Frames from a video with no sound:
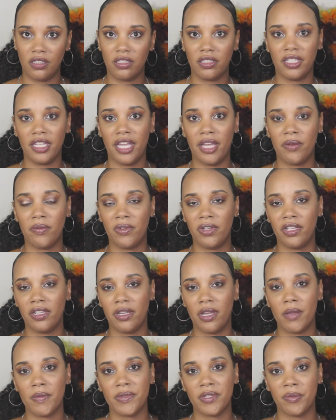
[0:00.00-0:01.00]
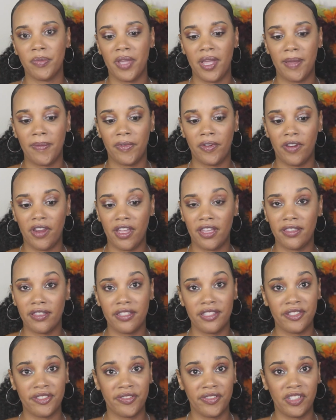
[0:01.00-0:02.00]
look at when it comes to Pat
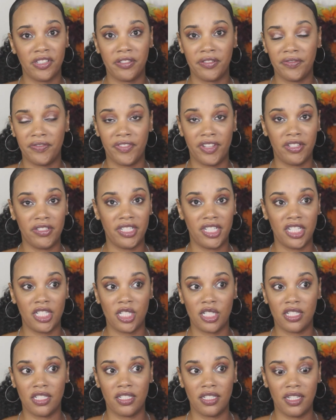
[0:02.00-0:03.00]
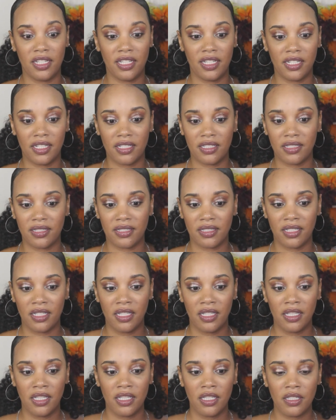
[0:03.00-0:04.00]
McGrath is her foundation. It is
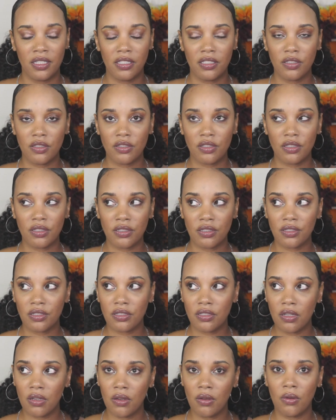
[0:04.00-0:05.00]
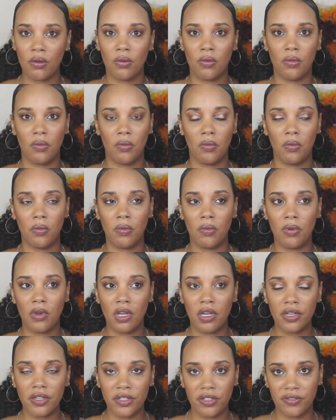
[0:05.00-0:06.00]
so
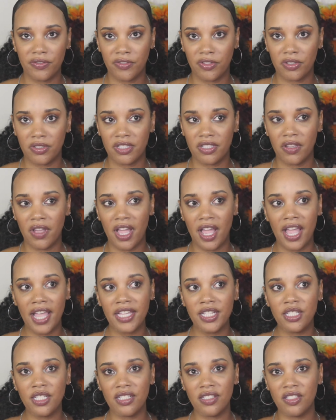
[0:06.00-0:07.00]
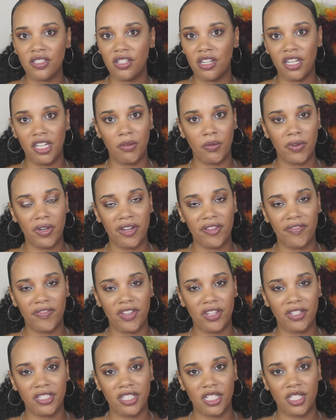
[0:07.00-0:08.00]
wonderful. So I just started wearing
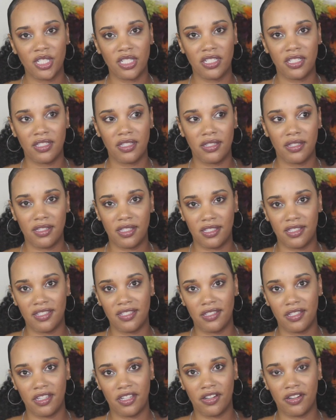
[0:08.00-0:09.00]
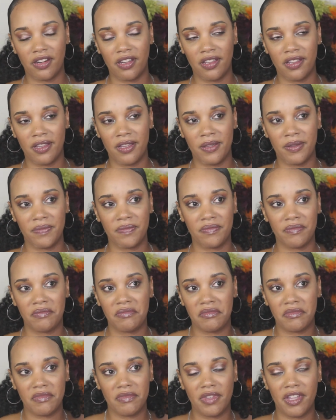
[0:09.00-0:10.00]
foundation this year. Um,
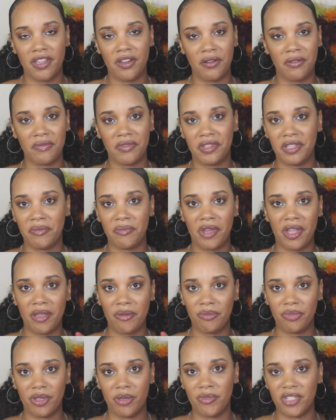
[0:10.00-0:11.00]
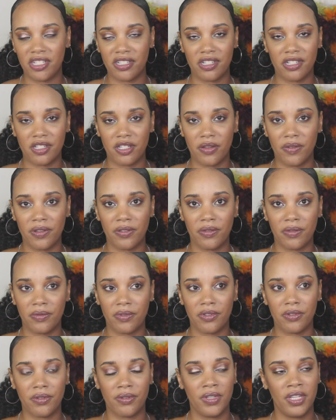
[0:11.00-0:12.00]
I don't really mind blemishes showing
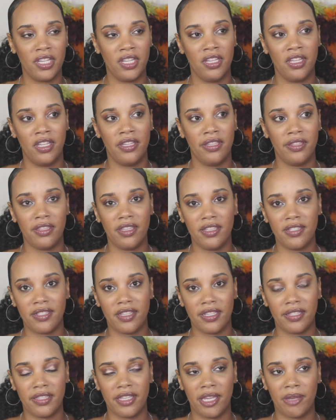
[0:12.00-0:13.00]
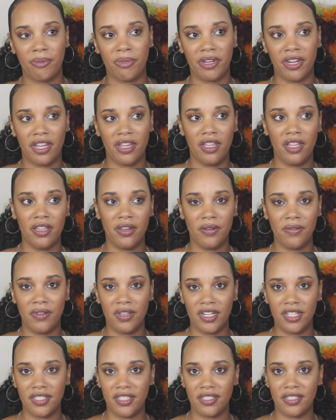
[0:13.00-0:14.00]
through, things like that, but I kind of
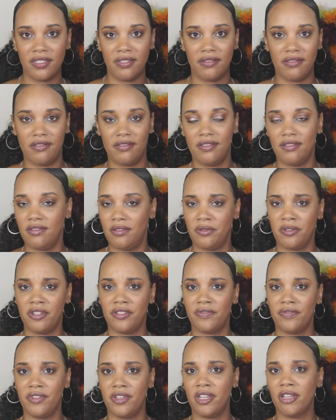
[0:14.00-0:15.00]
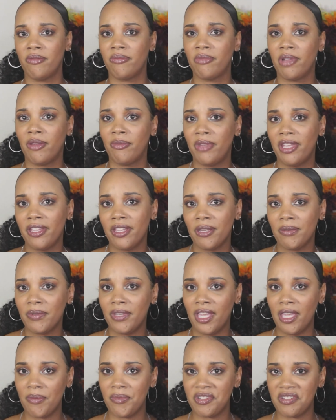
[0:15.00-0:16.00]
wanted to sort of up my makeup
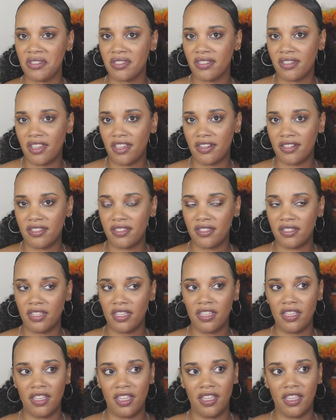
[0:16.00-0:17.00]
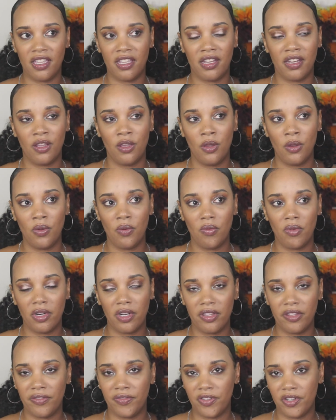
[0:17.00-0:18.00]
game and just kind of see, and
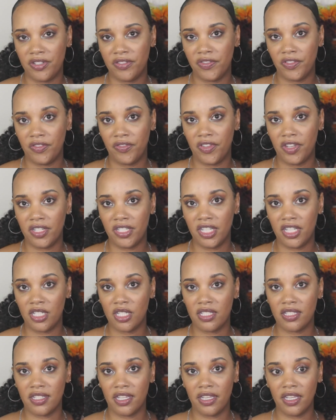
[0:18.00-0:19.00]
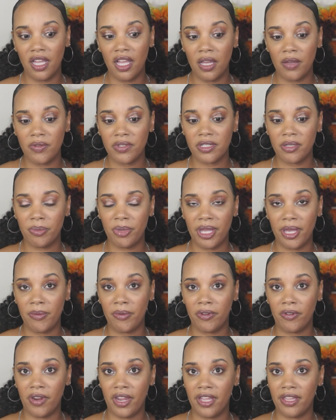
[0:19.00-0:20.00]
one of the first few foundations I got was a Pat
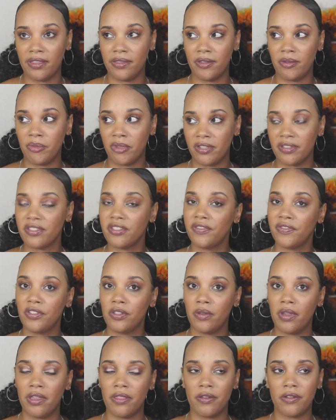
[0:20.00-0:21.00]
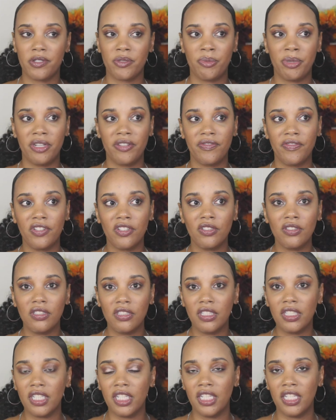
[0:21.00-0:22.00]
McGrath amongst a few others. But if you're
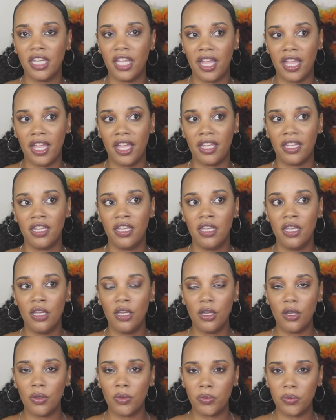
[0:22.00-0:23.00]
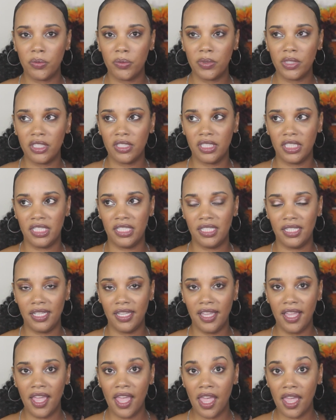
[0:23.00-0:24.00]
looking at a really
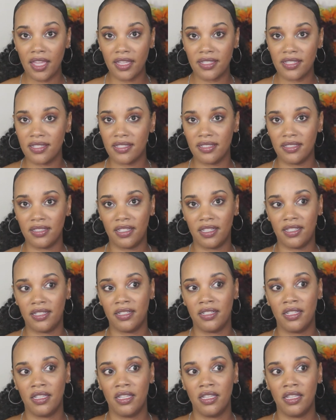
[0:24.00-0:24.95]
excellent